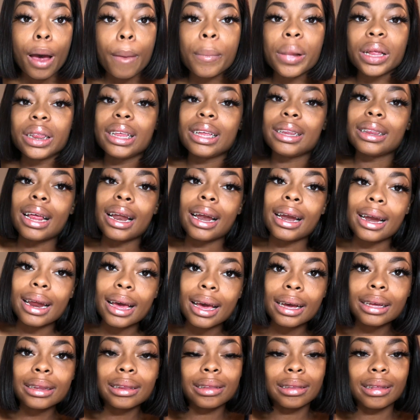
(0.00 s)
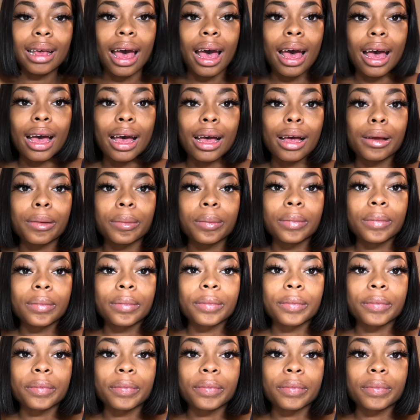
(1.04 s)
But then the next time,
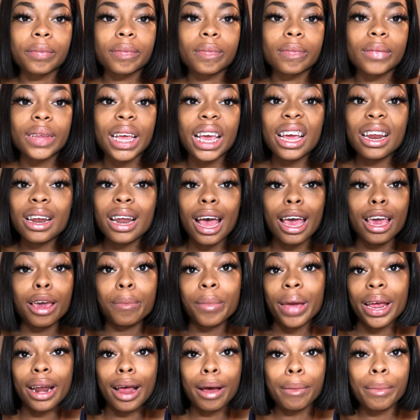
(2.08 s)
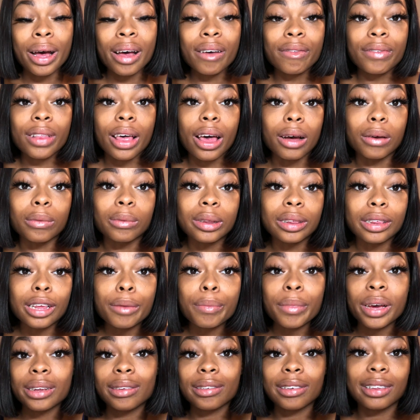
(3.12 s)
he may not buy flowers. He
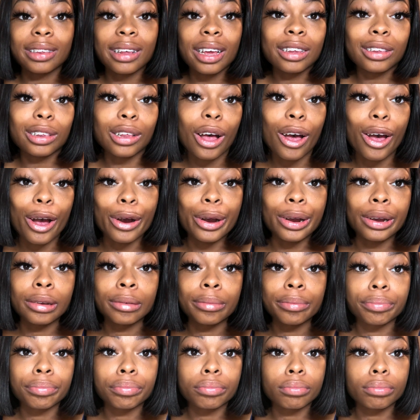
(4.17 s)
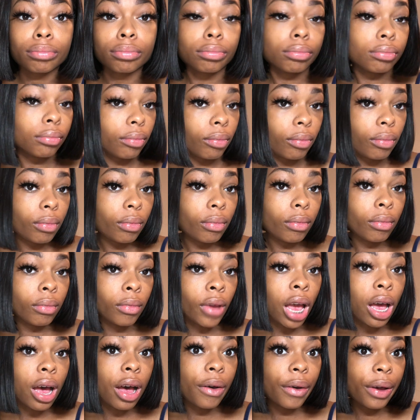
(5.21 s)
may just say sorry.
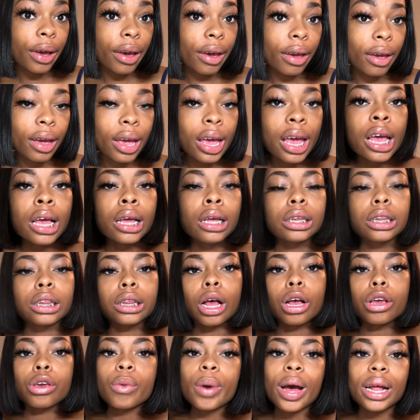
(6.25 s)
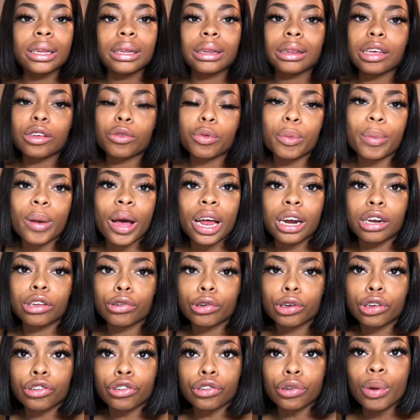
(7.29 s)
Okay? So you have to teach people how to
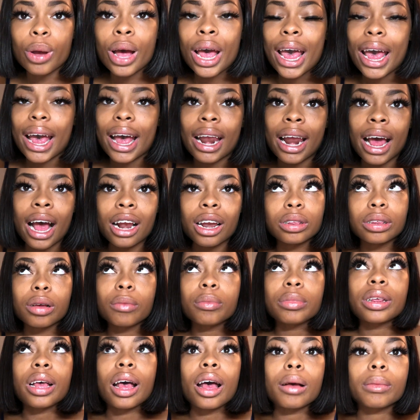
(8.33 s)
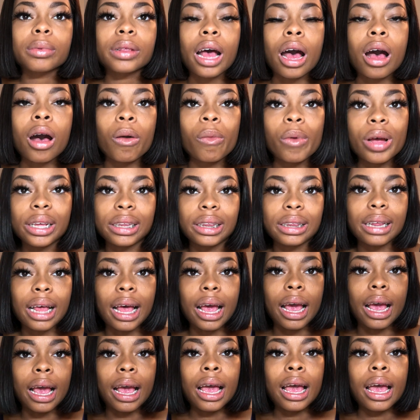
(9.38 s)
treat you. And sometimes I always
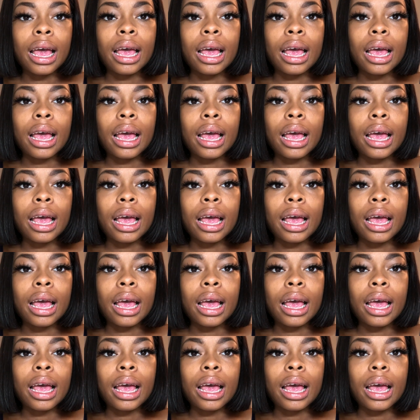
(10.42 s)
say,